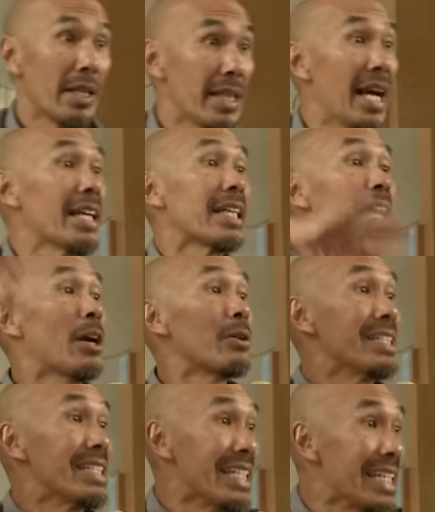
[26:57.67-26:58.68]
that
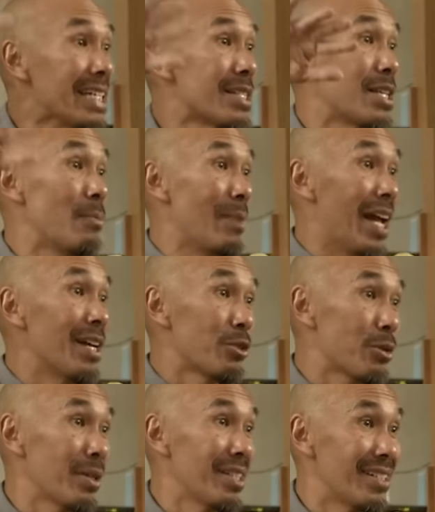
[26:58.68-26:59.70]
guarantees them
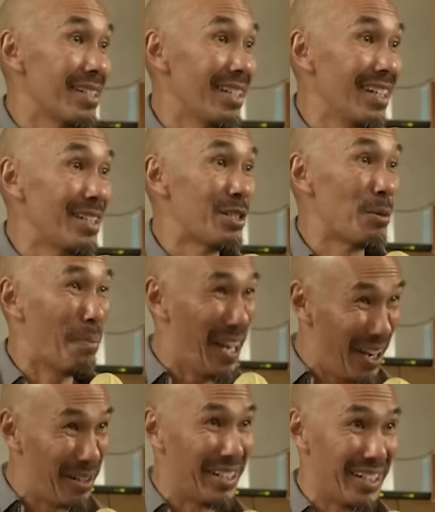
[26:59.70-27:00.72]
entrance into
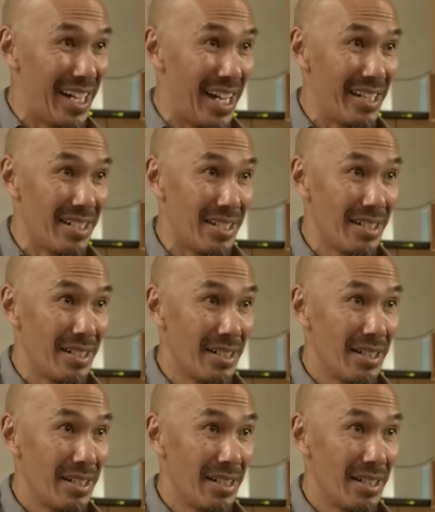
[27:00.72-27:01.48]
paradise.